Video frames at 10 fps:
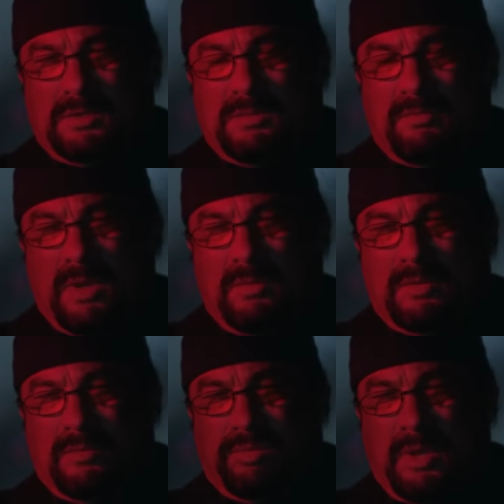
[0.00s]
just a
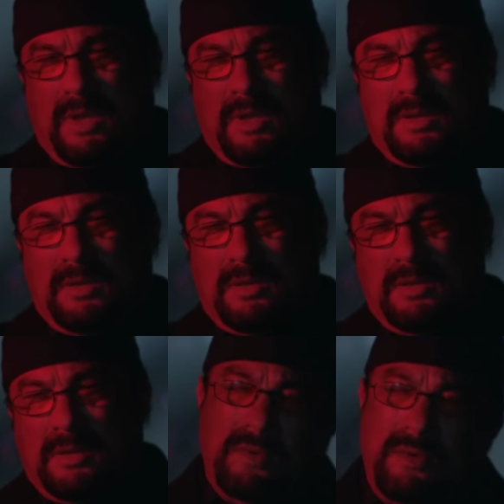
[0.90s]
man with a plan.
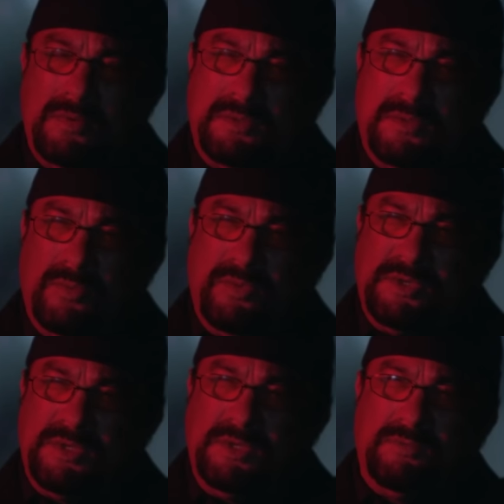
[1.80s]
Oh, it's a little
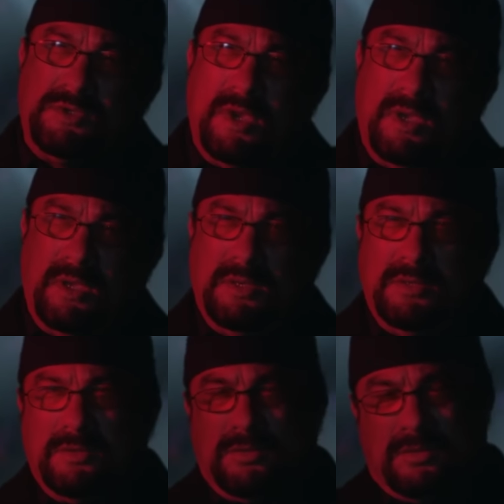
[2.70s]
regime
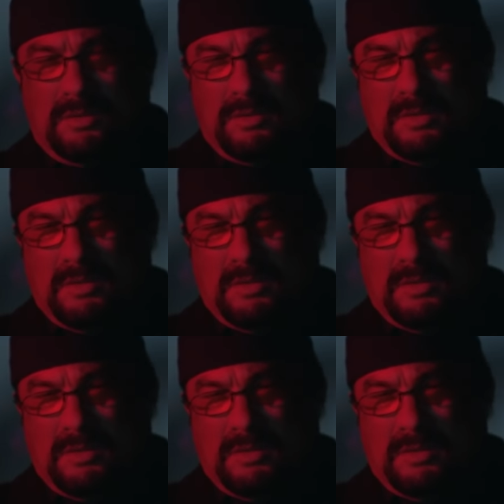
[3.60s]
change.